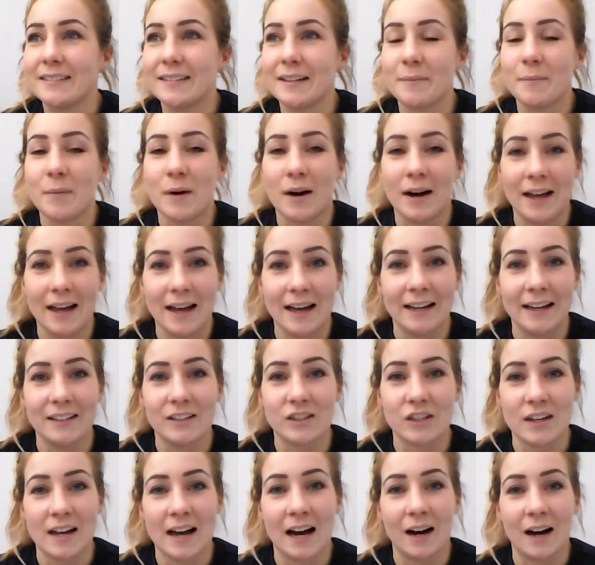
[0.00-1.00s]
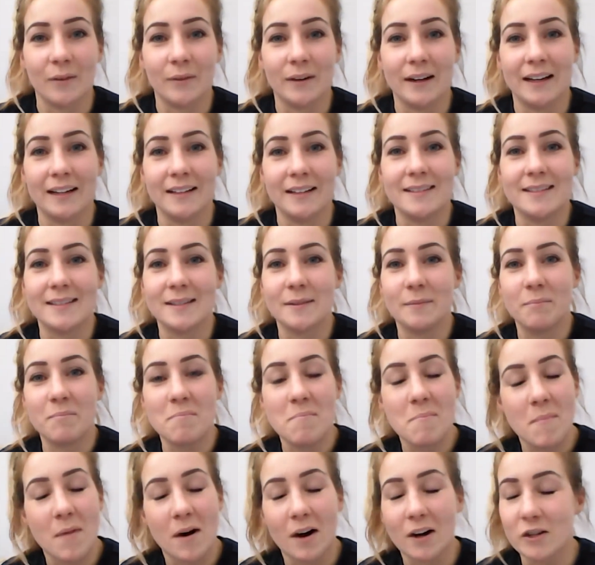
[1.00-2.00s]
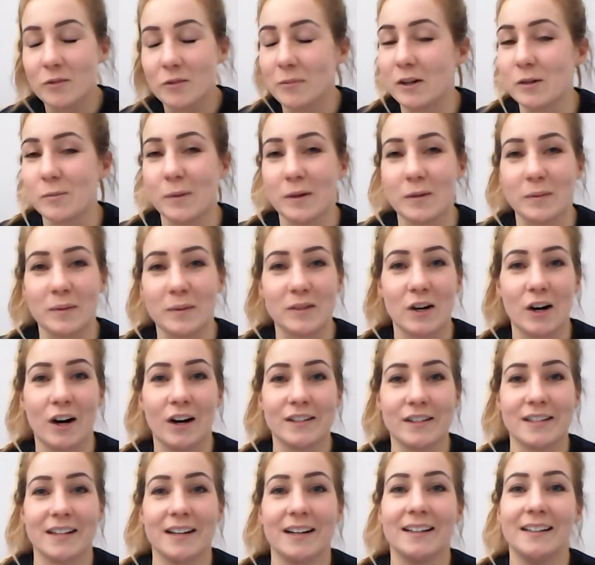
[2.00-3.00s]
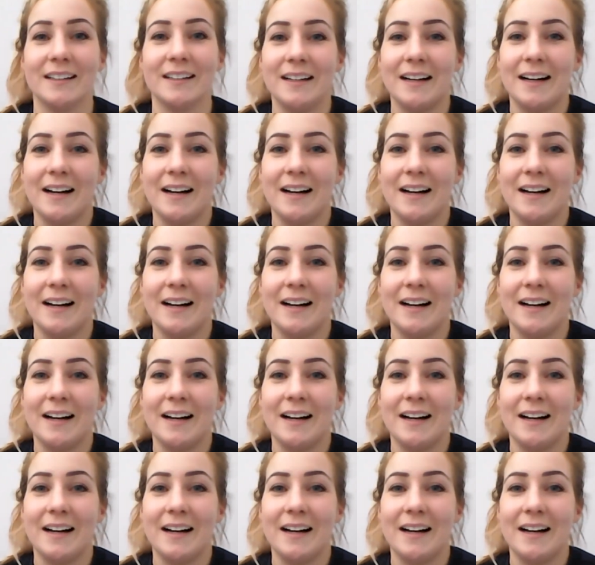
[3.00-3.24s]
my age now is much, much, much, much harder